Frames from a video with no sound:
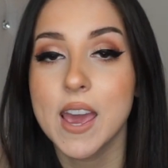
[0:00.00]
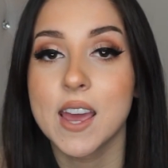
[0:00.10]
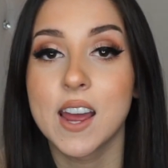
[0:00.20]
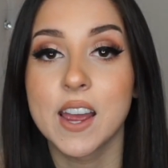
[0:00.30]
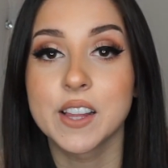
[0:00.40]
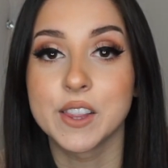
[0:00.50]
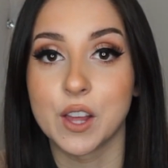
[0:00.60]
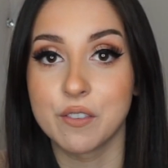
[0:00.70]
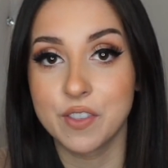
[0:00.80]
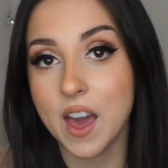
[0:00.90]
and I
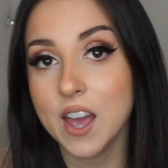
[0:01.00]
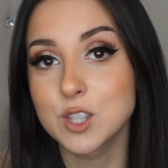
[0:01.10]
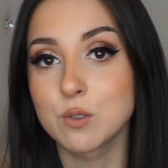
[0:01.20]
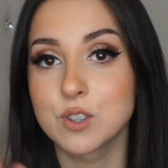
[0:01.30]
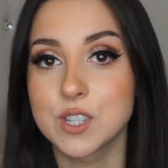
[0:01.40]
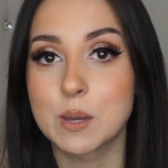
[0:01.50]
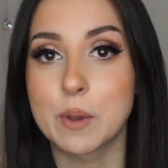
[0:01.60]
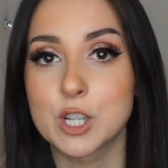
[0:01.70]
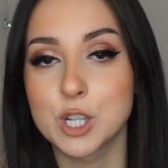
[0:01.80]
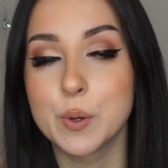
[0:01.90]
love that. So just like
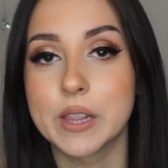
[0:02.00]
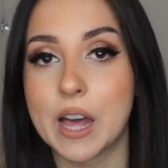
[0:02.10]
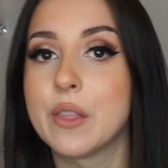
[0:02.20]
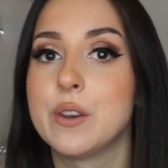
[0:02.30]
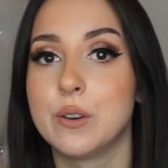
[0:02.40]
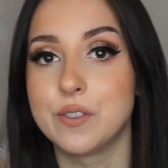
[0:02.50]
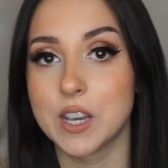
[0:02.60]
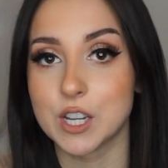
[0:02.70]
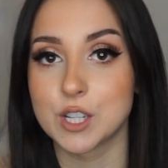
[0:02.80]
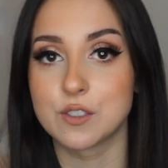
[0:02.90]
make sure you allow the
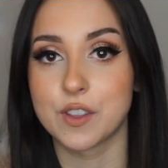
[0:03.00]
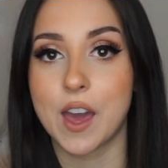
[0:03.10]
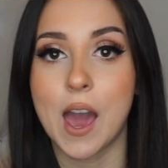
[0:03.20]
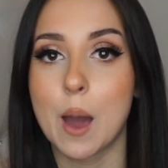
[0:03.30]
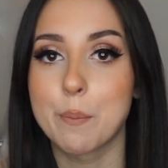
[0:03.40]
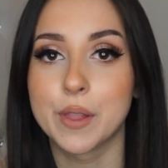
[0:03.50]
notifications for the app.